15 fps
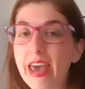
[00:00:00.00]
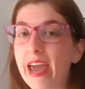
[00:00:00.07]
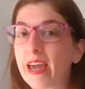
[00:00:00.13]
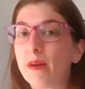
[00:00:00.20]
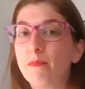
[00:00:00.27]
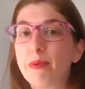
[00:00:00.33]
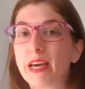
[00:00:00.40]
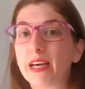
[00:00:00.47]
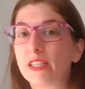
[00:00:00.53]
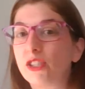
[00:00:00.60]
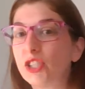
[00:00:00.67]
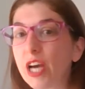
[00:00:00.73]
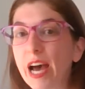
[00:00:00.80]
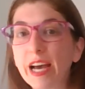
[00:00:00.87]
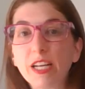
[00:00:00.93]
It can be a
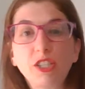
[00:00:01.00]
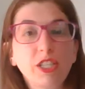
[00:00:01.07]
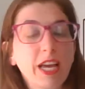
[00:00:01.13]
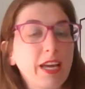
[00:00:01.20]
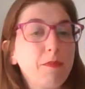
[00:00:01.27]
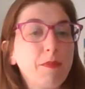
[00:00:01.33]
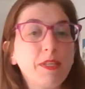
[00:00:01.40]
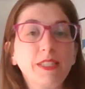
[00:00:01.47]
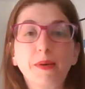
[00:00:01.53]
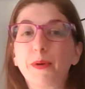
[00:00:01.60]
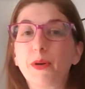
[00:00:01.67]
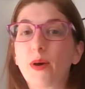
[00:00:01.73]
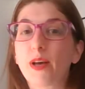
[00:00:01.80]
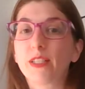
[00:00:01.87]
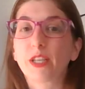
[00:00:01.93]
judge. It can be
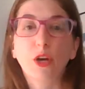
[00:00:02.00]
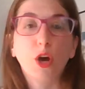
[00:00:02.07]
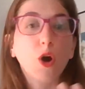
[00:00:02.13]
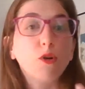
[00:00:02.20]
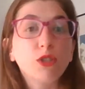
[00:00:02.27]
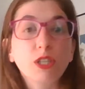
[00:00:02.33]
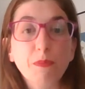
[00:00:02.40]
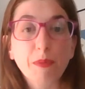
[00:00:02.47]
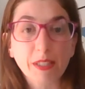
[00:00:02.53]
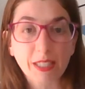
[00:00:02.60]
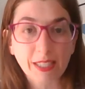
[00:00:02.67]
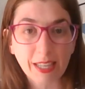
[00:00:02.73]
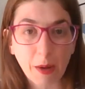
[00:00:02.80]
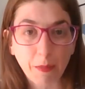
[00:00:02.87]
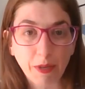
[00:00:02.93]
someone who has a coaching
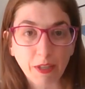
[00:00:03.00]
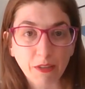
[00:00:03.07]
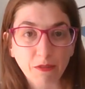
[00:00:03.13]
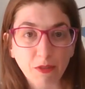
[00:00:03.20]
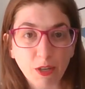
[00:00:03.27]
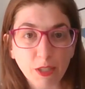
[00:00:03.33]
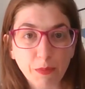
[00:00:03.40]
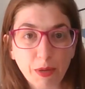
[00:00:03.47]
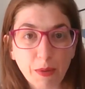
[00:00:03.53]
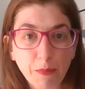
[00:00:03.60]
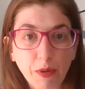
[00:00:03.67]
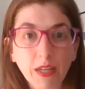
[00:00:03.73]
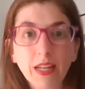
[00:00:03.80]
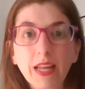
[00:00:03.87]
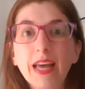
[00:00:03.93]
business helping divorce
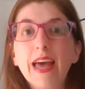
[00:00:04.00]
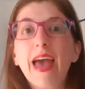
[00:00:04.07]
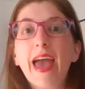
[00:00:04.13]
people.